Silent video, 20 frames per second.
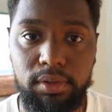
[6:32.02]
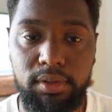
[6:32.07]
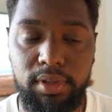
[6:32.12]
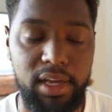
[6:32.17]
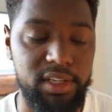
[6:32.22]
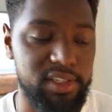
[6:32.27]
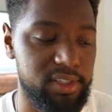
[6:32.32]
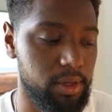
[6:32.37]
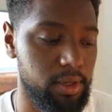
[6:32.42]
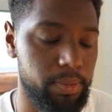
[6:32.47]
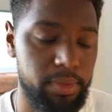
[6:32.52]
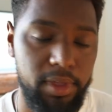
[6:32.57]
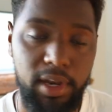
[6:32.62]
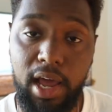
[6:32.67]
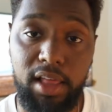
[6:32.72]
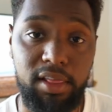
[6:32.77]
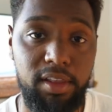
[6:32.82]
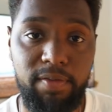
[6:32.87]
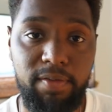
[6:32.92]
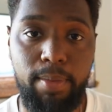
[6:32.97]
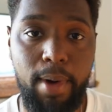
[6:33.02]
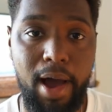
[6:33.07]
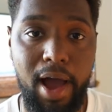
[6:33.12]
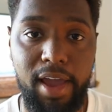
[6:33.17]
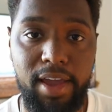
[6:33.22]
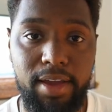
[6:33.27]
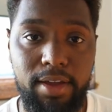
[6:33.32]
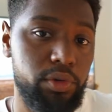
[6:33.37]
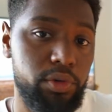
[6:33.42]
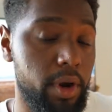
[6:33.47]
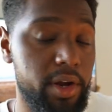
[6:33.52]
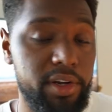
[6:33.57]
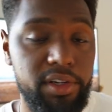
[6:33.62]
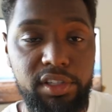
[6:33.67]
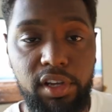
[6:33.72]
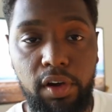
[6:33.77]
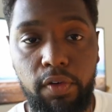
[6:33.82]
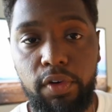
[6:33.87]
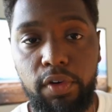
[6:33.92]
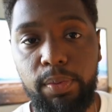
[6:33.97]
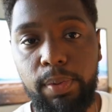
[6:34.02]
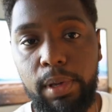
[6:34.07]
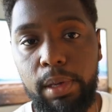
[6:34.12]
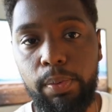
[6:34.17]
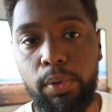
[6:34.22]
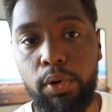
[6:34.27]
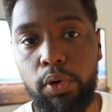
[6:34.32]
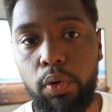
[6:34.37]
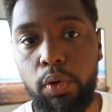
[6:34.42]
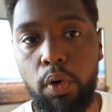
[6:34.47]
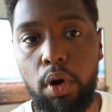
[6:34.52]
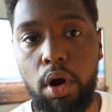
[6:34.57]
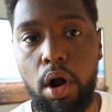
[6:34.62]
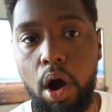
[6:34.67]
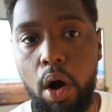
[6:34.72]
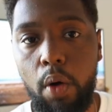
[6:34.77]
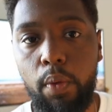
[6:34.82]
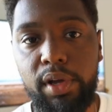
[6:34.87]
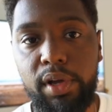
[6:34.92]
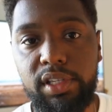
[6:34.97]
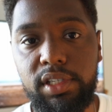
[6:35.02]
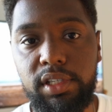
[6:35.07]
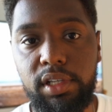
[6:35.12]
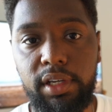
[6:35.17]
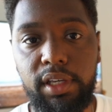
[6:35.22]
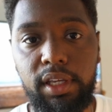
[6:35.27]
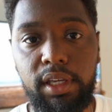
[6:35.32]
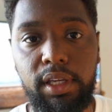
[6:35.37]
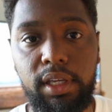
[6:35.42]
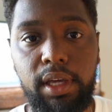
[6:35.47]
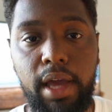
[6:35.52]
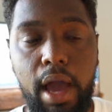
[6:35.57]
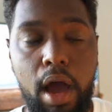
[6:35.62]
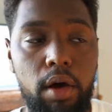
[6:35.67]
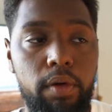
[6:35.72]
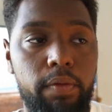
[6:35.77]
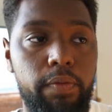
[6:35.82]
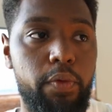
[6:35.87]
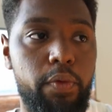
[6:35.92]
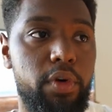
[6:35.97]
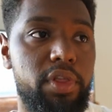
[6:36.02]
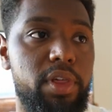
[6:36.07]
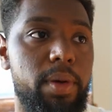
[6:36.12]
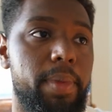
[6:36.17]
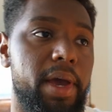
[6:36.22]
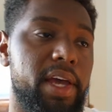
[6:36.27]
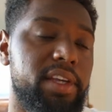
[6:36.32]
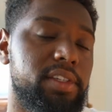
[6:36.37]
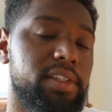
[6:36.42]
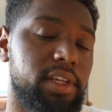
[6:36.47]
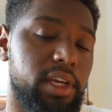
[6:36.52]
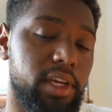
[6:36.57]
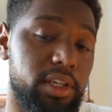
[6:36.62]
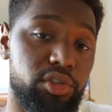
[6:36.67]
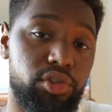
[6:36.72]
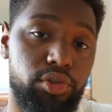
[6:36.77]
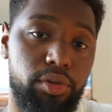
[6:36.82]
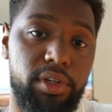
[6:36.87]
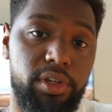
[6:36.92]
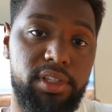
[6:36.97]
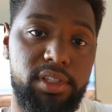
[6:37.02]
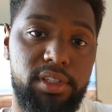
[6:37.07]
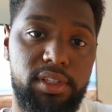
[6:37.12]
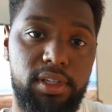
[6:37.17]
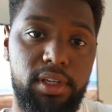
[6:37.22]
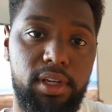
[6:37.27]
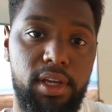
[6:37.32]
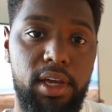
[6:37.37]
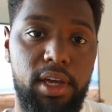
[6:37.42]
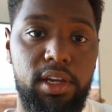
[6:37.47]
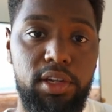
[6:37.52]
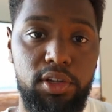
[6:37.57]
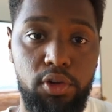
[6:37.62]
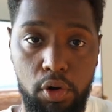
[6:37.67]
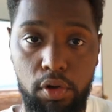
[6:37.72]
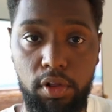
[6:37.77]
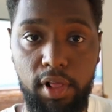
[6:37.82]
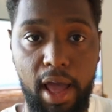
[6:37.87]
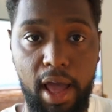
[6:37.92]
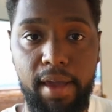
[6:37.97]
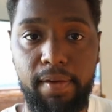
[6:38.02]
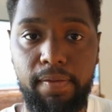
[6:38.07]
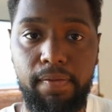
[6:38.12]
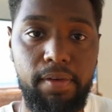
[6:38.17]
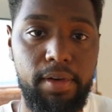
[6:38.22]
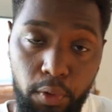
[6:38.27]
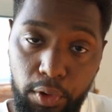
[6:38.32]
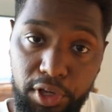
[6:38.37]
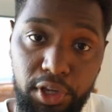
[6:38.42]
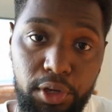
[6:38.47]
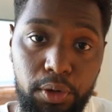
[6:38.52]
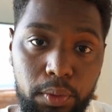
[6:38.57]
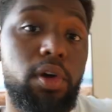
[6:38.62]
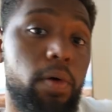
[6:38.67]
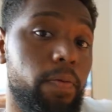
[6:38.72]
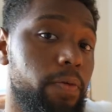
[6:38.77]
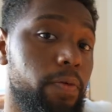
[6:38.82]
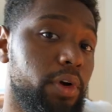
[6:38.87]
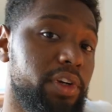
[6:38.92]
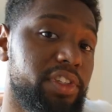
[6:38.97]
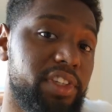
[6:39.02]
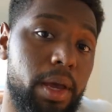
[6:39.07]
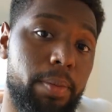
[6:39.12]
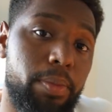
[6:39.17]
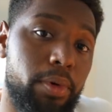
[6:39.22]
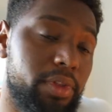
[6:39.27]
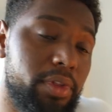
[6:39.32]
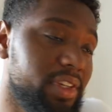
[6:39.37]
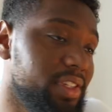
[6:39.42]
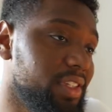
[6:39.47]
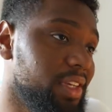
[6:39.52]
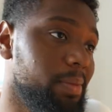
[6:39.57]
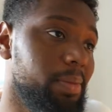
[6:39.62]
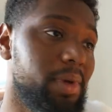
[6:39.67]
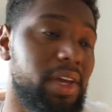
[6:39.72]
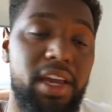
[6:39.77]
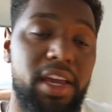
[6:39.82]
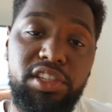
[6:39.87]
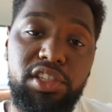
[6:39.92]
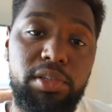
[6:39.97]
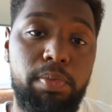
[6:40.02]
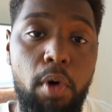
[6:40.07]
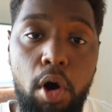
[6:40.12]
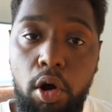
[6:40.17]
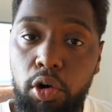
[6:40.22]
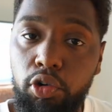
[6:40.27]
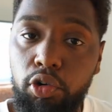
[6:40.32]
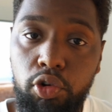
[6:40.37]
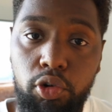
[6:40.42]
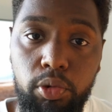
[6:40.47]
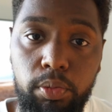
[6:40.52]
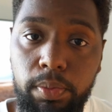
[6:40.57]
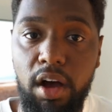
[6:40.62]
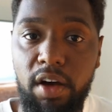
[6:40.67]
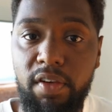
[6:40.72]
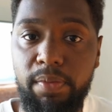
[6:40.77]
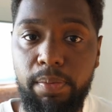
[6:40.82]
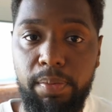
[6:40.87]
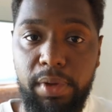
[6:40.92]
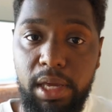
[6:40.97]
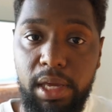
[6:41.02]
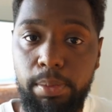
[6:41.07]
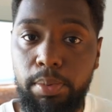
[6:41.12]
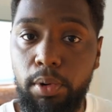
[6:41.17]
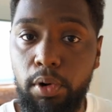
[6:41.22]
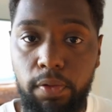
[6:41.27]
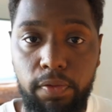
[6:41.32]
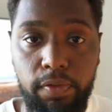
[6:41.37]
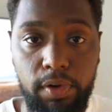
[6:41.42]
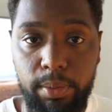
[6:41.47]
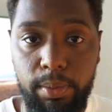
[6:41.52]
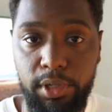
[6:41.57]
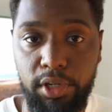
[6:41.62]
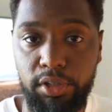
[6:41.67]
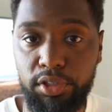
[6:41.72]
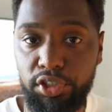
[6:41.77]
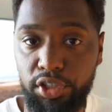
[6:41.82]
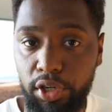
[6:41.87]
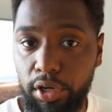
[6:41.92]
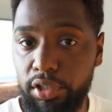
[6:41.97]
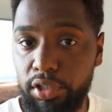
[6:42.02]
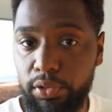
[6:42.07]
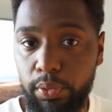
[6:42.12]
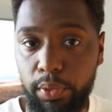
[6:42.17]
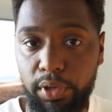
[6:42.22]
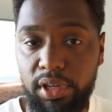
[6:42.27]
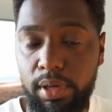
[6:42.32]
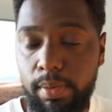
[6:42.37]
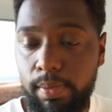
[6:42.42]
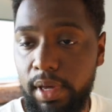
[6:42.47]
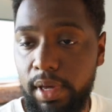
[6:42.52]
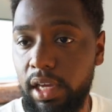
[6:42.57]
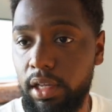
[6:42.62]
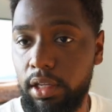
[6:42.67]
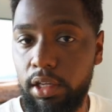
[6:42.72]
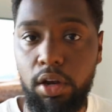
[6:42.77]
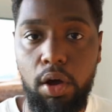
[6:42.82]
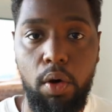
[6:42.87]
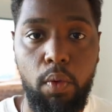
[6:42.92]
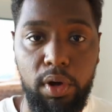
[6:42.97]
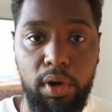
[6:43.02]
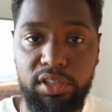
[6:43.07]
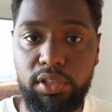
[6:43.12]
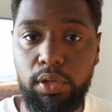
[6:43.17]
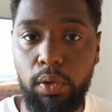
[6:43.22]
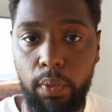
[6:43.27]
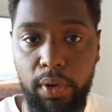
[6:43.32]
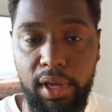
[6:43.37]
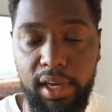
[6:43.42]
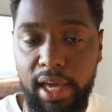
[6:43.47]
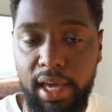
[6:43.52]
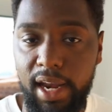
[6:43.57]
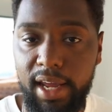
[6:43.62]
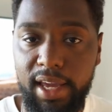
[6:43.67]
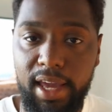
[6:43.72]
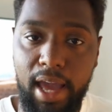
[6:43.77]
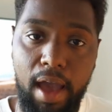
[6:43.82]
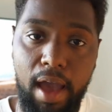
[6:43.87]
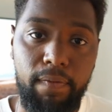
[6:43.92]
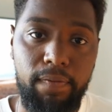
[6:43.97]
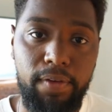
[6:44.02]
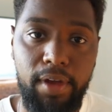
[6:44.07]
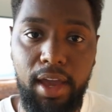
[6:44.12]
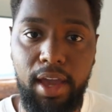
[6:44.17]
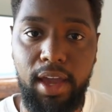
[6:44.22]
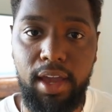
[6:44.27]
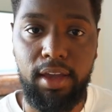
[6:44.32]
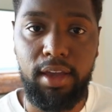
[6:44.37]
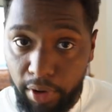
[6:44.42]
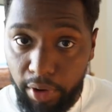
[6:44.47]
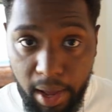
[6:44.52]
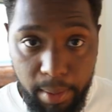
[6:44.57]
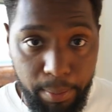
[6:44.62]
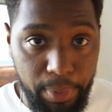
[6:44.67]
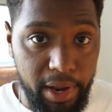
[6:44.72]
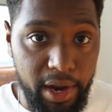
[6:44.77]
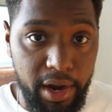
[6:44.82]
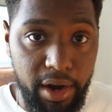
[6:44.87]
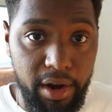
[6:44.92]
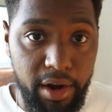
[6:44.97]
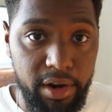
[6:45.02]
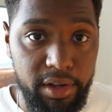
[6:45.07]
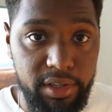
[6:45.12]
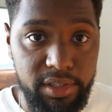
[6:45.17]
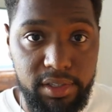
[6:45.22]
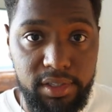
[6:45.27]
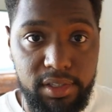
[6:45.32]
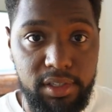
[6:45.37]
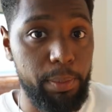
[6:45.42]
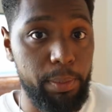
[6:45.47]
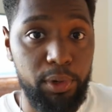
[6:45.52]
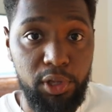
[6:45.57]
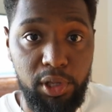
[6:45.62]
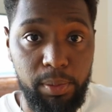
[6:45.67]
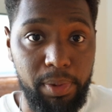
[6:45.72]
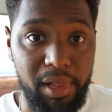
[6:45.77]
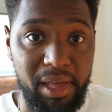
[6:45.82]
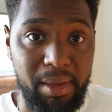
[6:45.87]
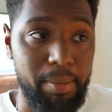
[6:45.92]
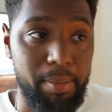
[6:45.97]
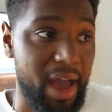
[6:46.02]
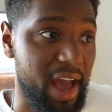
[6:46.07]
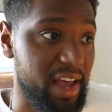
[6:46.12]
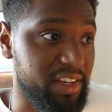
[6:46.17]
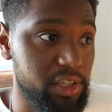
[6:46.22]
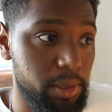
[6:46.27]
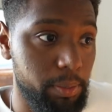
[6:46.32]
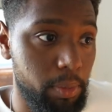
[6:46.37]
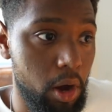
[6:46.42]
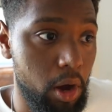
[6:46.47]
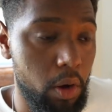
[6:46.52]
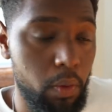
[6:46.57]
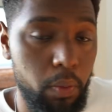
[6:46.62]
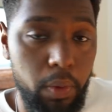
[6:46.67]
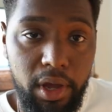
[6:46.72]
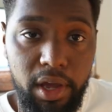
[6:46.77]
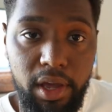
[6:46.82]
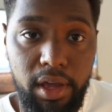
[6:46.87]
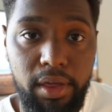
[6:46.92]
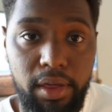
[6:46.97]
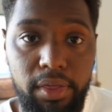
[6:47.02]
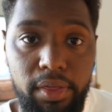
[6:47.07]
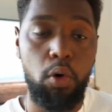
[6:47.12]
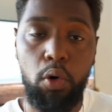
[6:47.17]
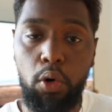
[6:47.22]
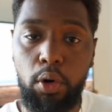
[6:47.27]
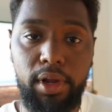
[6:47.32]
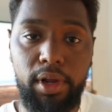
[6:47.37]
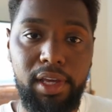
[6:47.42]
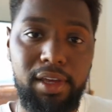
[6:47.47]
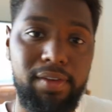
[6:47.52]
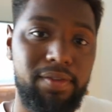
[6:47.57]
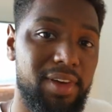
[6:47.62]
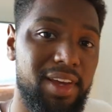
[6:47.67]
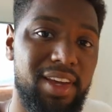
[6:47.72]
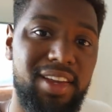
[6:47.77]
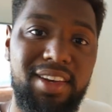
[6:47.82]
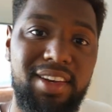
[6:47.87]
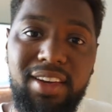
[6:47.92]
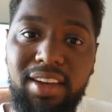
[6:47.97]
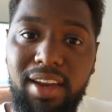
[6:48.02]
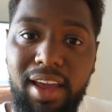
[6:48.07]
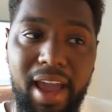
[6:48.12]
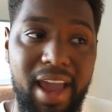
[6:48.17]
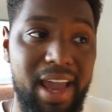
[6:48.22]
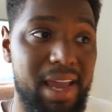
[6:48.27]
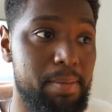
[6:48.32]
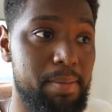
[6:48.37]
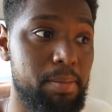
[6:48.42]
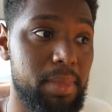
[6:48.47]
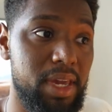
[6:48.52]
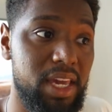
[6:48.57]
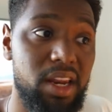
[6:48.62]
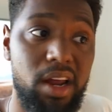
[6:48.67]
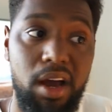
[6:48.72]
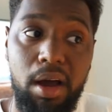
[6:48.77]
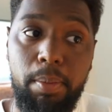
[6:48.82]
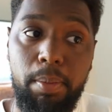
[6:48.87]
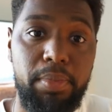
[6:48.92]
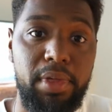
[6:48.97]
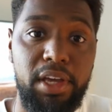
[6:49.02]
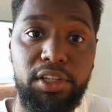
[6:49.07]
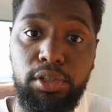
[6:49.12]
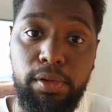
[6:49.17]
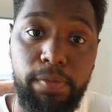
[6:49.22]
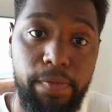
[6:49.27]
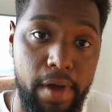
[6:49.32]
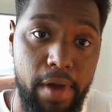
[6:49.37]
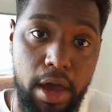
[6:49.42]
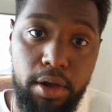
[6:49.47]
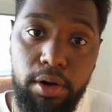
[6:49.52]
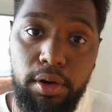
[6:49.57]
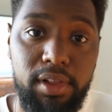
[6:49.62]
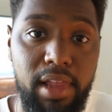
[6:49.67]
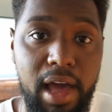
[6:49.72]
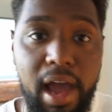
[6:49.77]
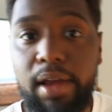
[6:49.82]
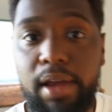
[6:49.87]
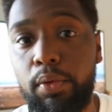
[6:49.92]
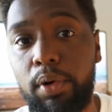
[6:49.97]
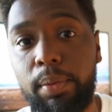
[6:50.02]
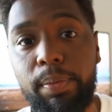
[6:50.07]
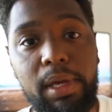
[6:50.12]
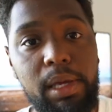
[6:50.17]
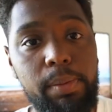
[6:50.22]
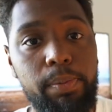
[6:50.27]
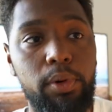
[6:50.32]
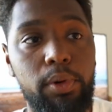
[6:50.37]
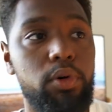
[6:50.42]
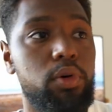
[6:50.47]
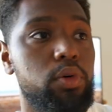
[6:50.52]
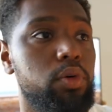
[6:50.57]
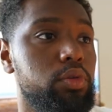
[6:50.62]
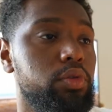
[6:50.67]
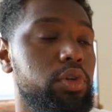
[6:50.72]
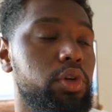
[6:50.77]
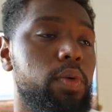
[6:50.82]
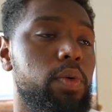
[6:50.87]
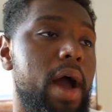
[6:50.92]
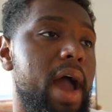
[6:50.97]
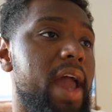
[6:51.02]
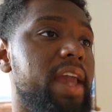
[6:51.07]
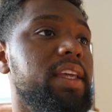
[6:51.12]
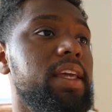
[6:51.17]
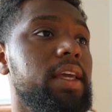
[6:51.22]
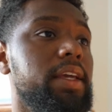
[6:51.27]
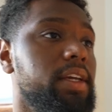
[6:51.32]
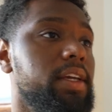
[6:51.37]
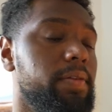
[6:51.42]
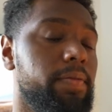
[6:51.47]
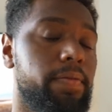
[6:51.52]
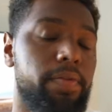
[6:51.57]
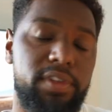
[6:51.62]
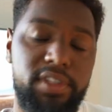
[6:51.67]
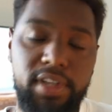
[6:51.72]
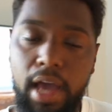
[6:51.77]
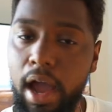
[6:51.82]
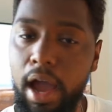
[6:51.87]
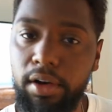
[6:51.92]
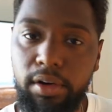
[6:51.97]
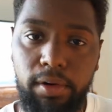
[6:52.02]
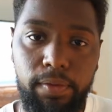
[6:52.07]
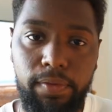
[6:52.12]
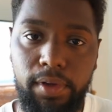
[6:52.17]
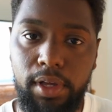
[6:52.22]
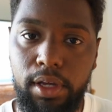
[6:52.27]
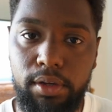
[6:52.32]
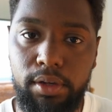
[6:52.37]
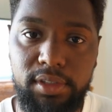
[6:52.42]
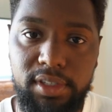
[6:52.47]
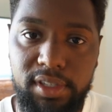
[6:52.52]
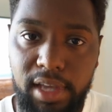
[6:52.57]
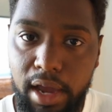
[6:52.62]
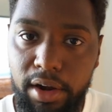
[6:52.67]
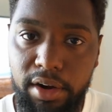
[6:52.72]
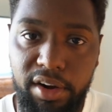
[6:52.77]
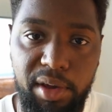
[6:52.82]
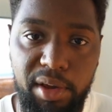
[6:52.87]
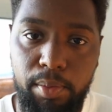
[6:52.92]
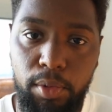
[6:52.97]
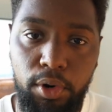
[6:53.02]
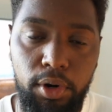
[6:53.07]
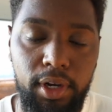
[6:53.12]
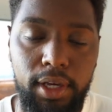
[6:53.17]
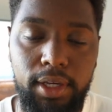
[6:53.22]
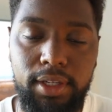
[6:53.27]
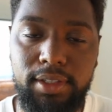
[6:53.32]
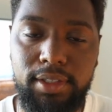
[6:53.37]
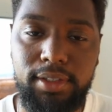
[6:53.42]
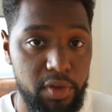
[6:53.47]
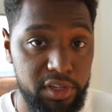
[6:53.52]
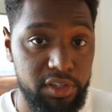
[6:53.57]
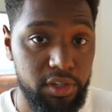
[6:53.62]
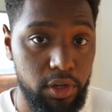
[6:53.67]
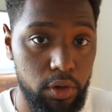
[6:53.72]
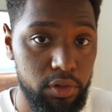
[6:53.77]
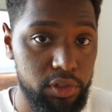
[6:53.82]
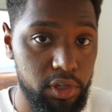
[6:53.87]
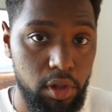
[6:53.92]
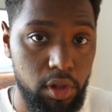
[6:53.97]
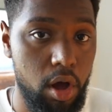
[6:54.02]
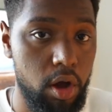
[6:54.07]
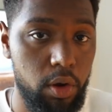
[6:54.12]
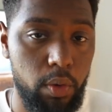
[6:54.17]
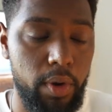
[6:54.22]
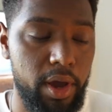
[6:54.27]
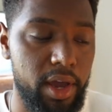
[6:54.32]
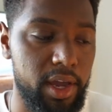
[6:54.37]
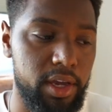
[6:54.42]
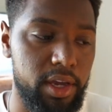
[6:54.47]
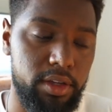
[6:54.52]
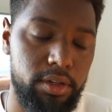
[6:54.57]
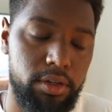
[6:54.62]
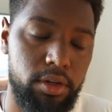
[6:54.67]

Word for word: That's something I live by. Surround yourself with people who are always looking out for the best interest in your life for you. So for example, this can be a small group of people from your church where you meet, you know, once a week at a cafe, grandparents, people you play basketball with, or even a meetup that you found online where people do hiking and photography on Saturday mornings. This goes a long way.